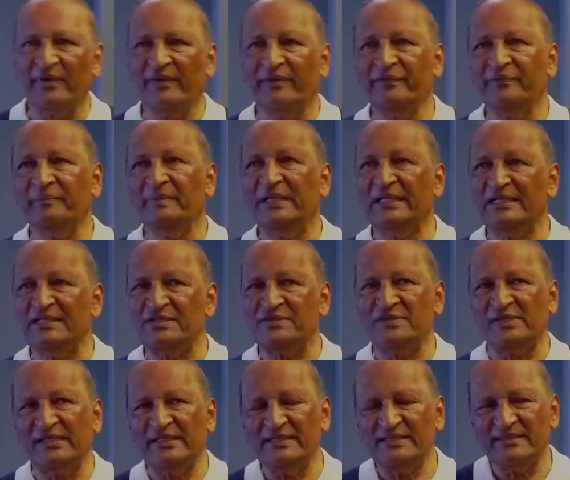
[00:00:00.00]
of
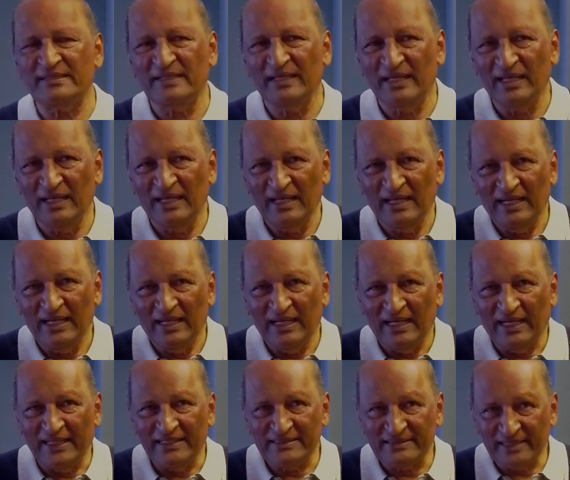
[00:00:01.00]
ministries.
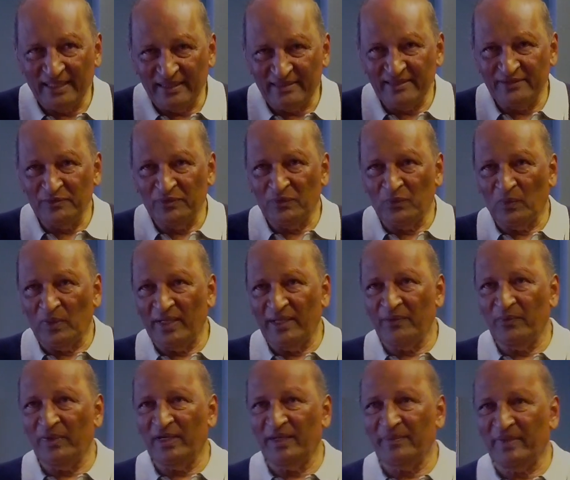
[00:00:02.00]
I started with
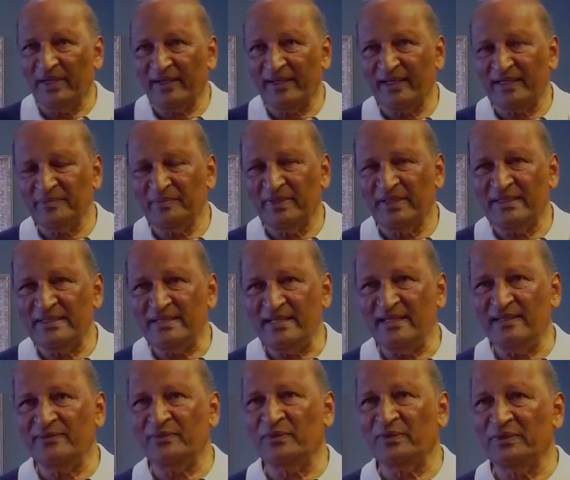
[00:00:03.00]
YWAM, I cut my
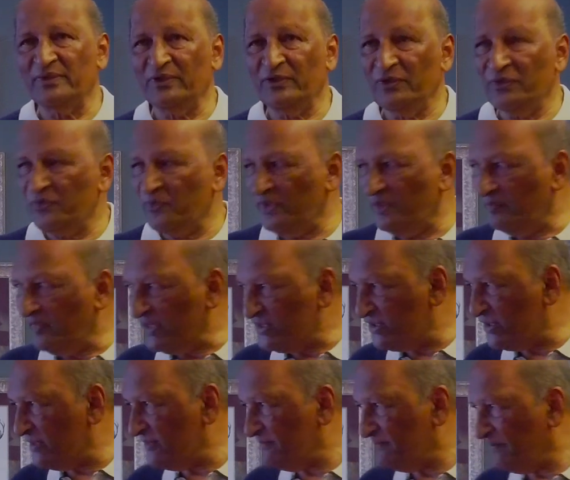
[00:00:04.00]
teeth with Youth with the
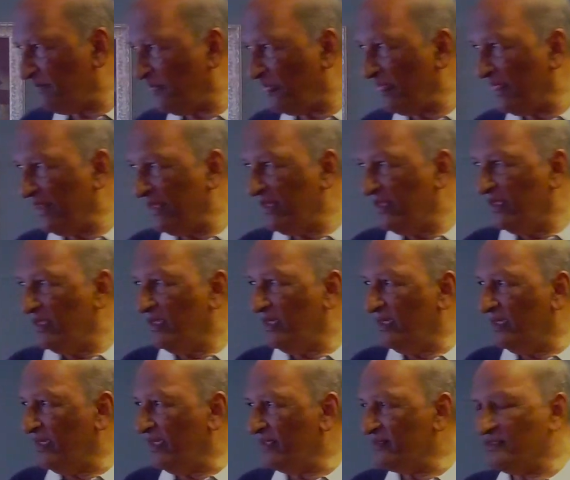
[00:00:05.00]
Mission
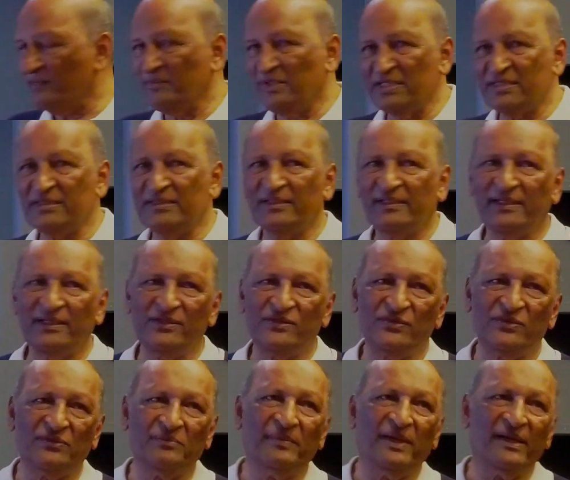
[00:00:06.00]
uh, as a missionary
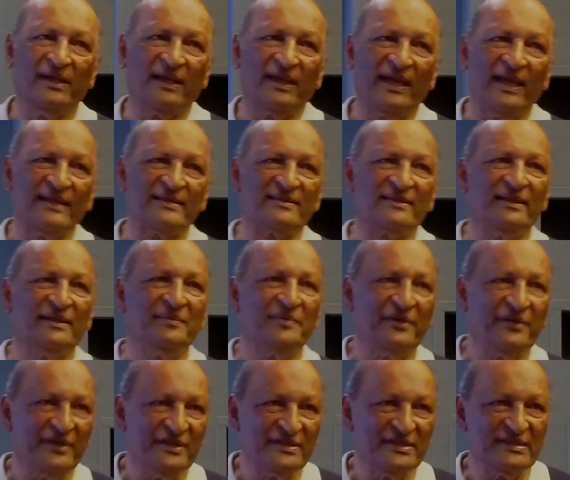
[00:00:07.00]
to Madagascar,
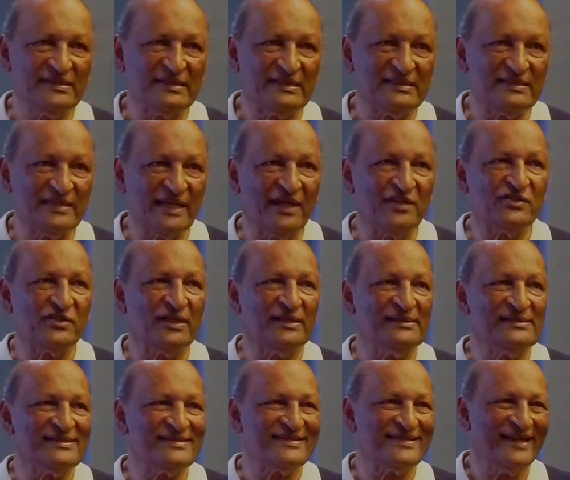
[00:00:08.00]
Mauritius, and
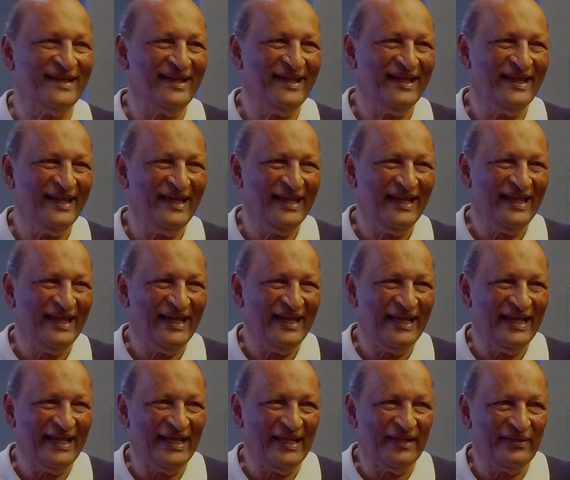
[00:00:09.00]
Seychelles.
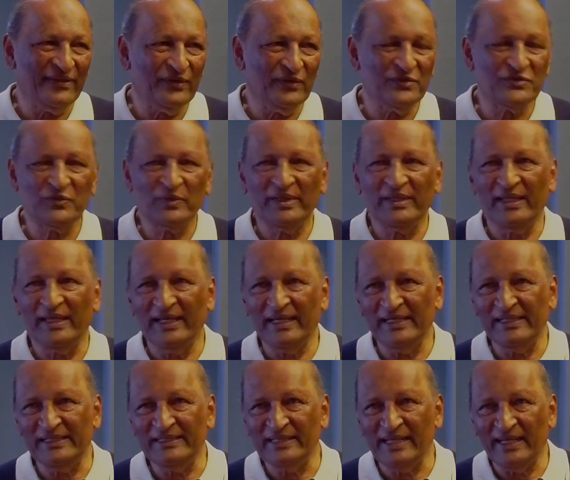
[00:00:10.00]
And those were the
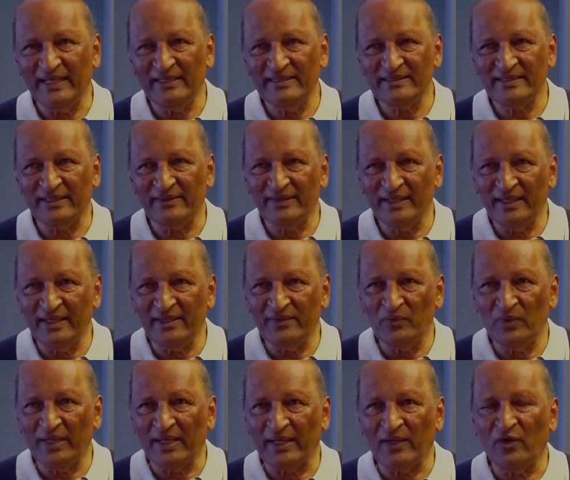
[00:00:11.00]
early days. And then
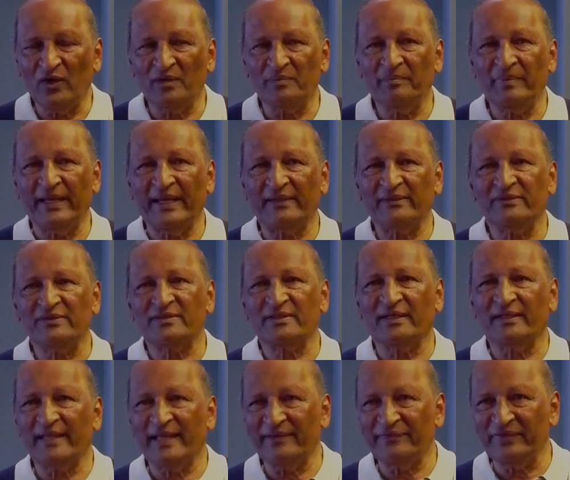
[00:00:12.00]
when I got back to
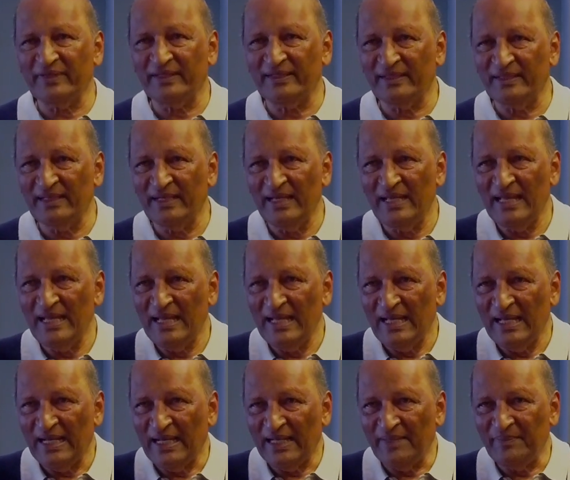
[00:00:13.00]
South Africa,
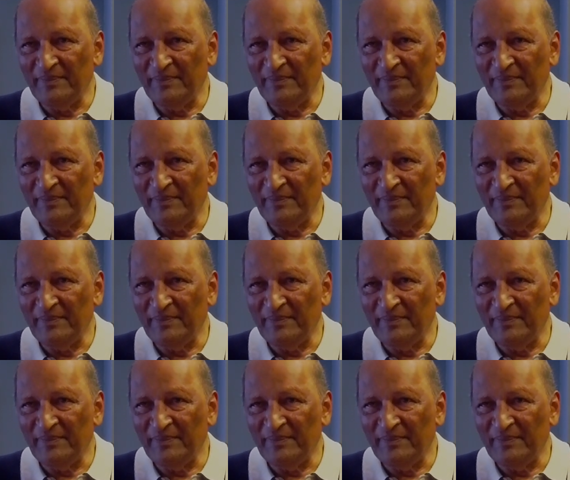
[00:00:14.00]
I